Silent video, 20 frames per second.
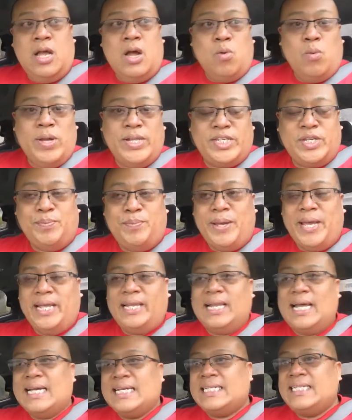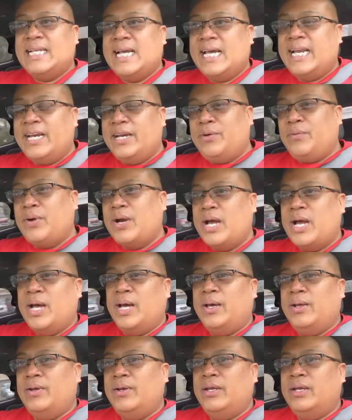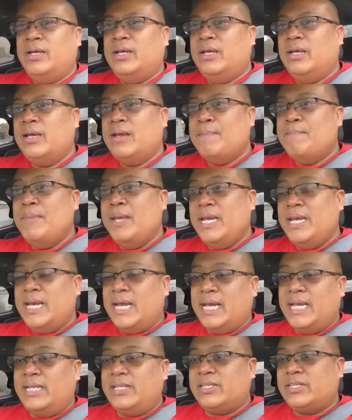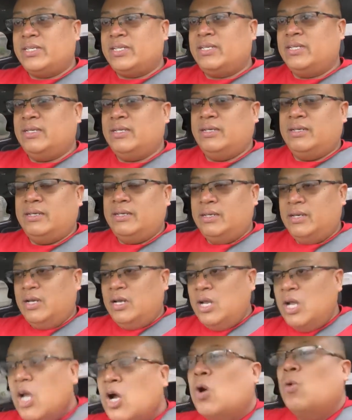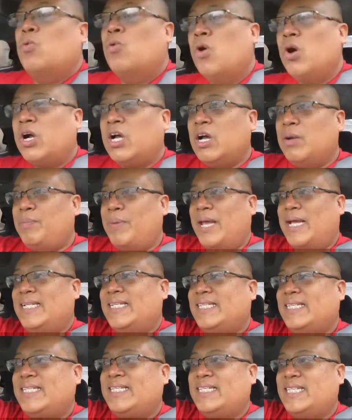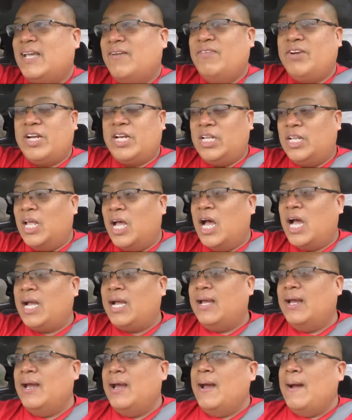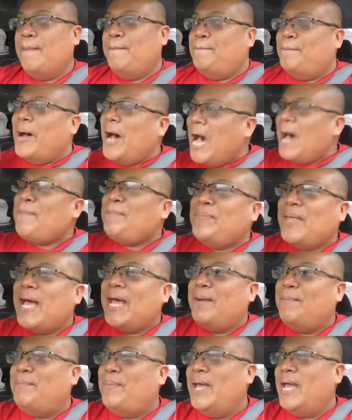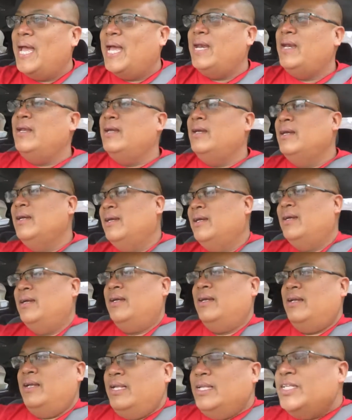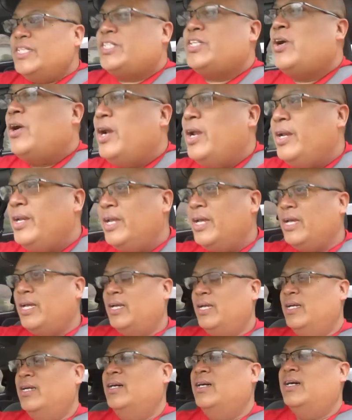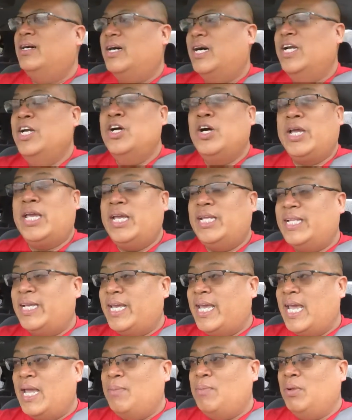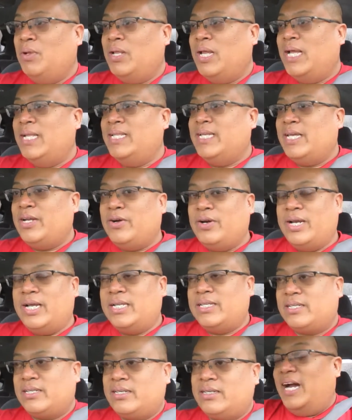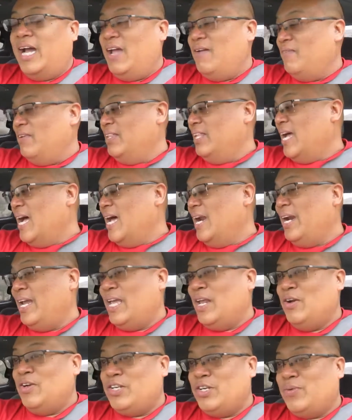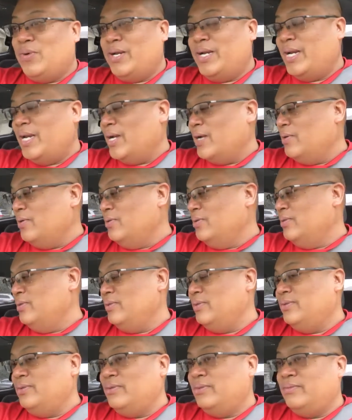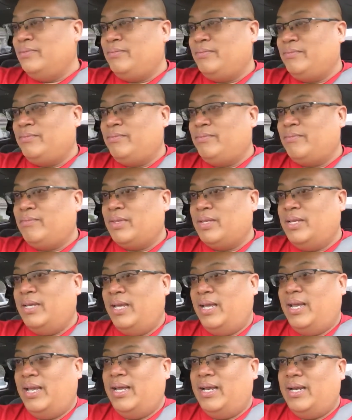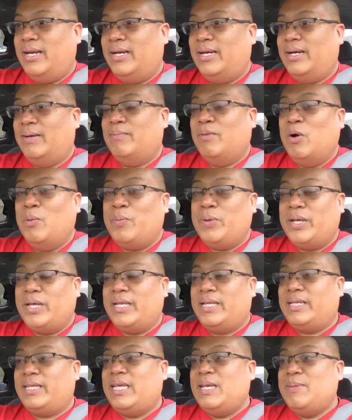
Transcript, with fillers: Went to bed last night at around midnight. Woke up at seven o'clock, popped out of bed, and started unhooking the cable and the internet. I have a lot of energy right now. Uh, I'm hoping it